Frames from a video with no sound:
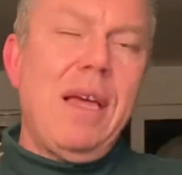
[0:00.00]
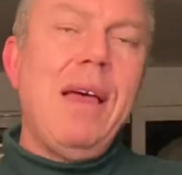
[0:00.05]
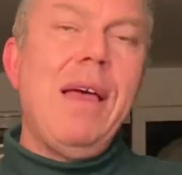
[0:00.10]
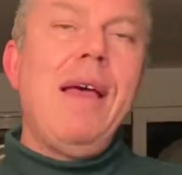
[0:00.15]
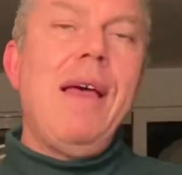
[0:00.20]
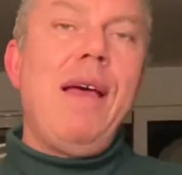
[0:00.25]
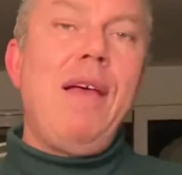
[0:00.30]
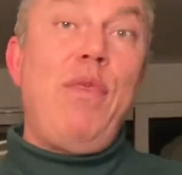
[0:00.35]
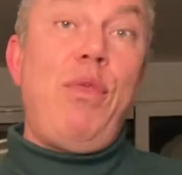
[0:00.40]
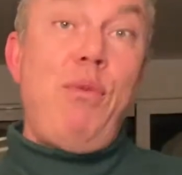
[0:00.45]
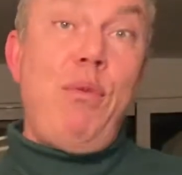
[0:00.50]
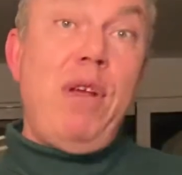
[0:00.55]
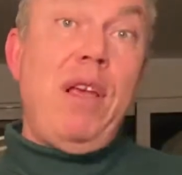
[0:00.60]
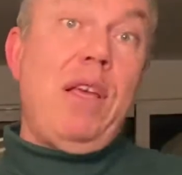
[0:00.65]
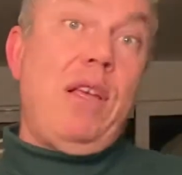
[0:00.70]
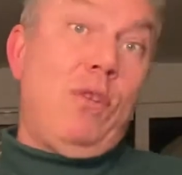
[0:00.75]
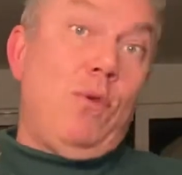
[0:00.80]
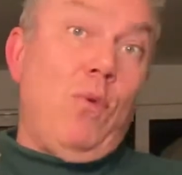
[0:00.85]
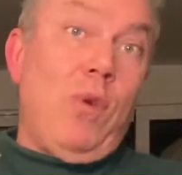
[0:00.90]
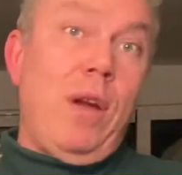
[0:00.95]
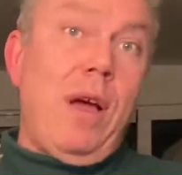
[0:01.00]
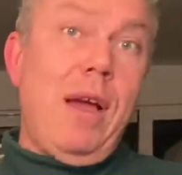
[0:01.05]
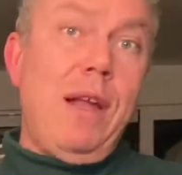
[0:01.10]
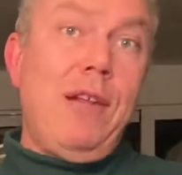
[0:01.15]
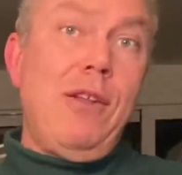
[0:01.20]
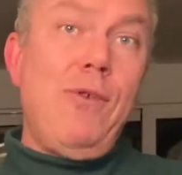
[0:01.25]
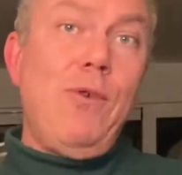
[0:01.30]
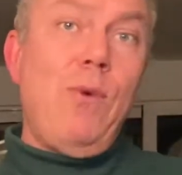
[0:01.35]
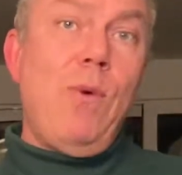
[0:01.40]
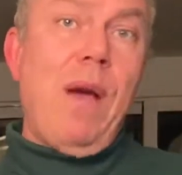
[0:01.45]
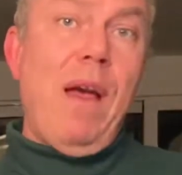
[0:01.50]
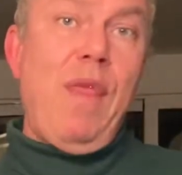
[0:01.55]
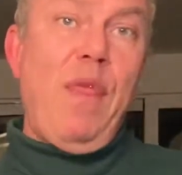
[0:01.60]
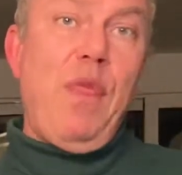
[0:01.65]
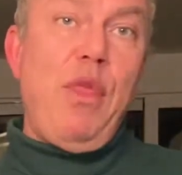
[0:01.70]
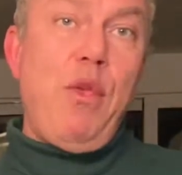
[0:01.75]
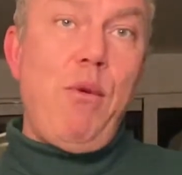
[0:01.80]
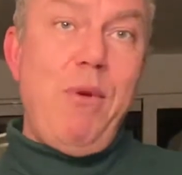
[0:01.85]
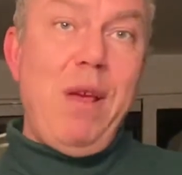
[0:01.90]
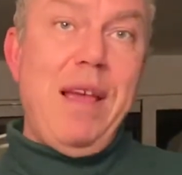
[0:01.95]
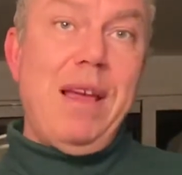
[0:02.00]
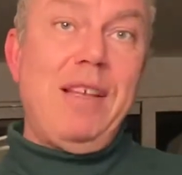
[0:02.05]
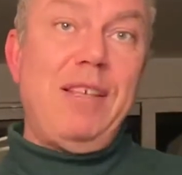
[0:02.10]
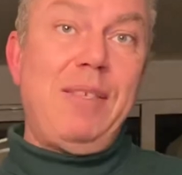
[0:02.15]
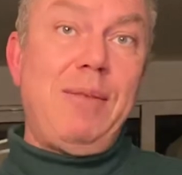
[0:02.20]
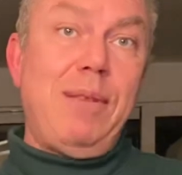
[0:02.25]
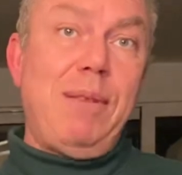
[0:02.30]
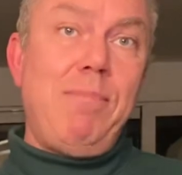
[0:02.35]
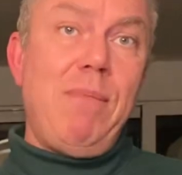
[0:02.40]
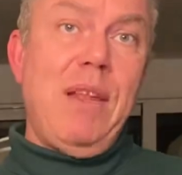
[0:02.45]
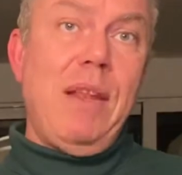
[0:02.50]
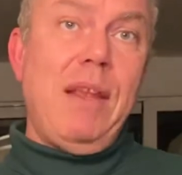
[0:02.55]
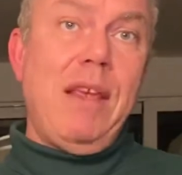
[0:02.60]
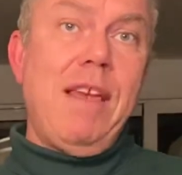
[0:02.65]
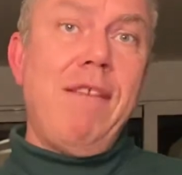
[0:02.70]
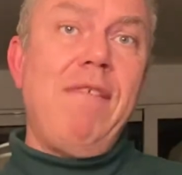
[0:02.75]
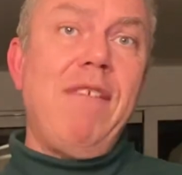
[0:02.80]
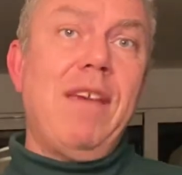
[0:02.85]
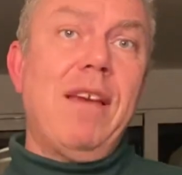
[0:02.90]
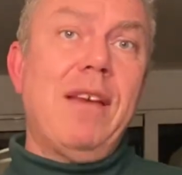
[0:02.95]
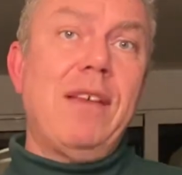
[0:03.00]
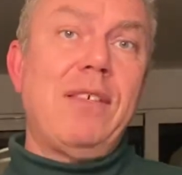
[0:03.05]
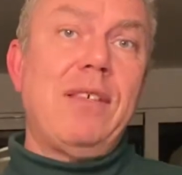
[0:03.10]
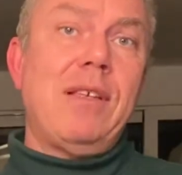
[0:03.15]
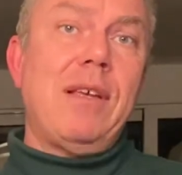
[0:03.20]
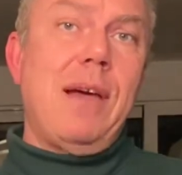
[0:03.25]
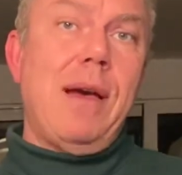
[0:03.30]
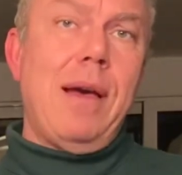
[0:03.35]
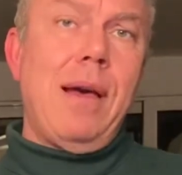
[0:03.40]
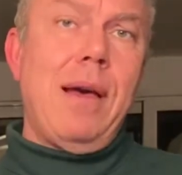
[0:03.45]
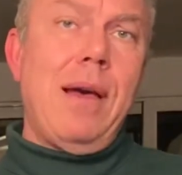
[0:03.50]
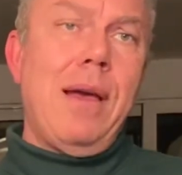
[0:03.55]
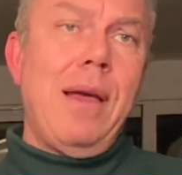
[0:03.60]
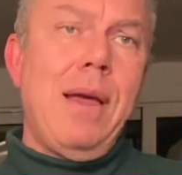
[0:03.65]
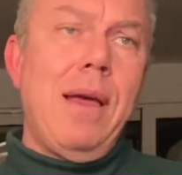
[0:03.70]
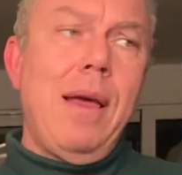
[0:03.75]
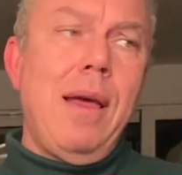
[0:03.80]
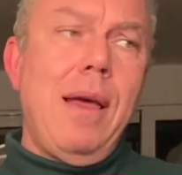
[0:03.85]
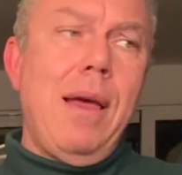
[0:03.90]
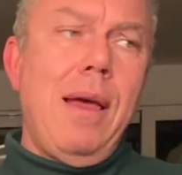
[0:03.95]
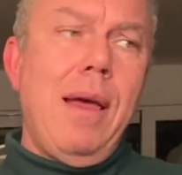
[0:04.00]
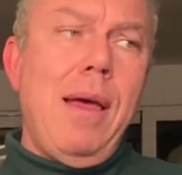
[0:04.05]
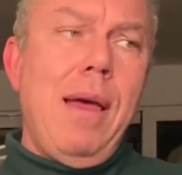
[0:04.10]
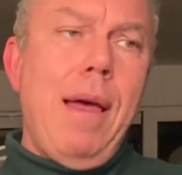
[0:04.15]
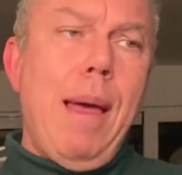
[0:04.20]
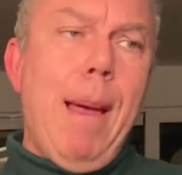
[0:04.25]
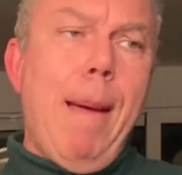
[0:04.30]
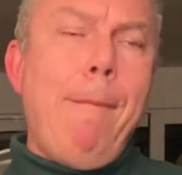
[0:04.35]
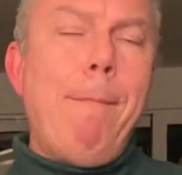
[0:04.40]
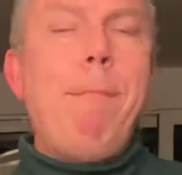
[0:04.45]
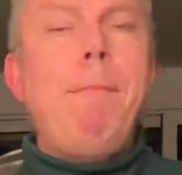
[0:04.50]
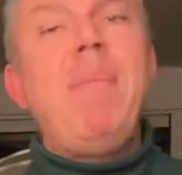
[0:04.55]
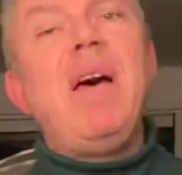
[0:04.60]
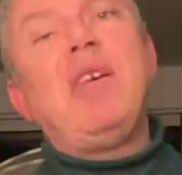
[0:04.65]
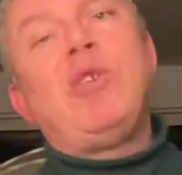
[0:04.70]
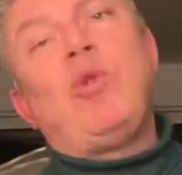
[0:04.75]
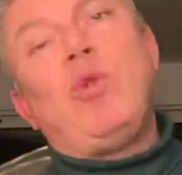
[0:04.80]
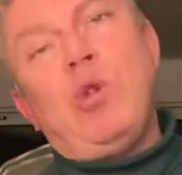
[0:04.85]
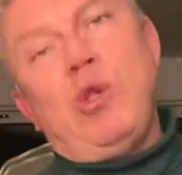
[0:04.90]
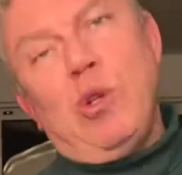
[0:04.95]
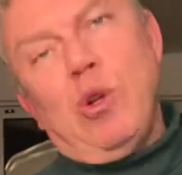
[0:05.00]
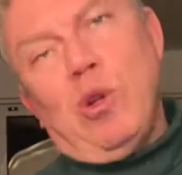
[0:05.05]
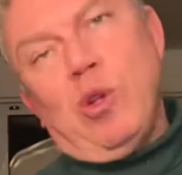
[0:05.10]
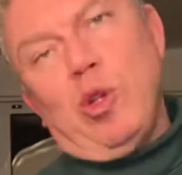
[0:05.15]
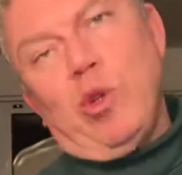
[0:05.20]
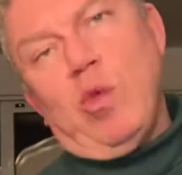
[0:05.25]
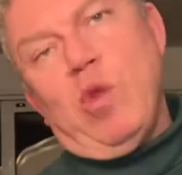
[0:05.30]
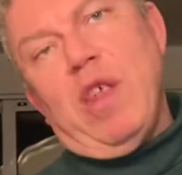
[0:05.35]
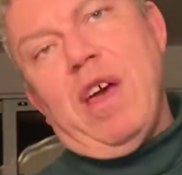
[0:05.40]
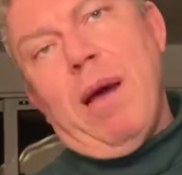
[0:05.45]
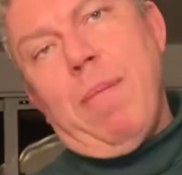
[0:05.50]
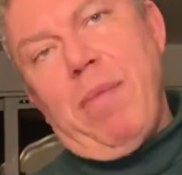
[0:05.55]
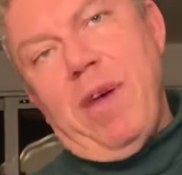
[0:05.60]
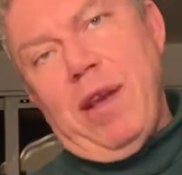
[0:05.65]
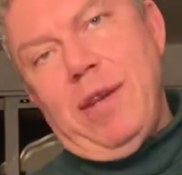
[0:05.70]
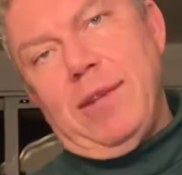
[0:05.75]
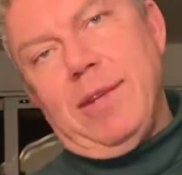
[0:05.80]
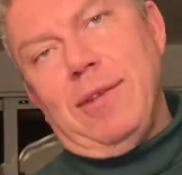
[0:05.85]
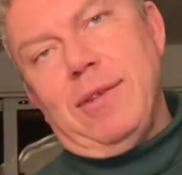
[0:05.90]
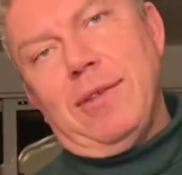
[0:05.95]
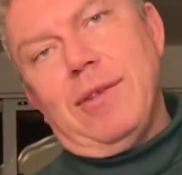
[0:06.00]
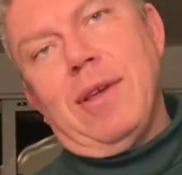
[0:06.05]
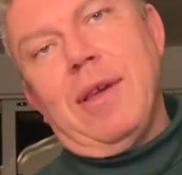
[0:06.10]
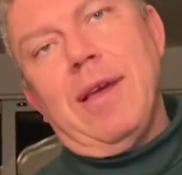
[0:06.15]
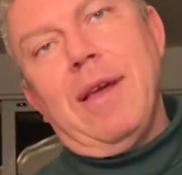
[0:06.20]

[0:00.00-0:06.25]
3 is what I do, and 3 has been giving us best results with our patients.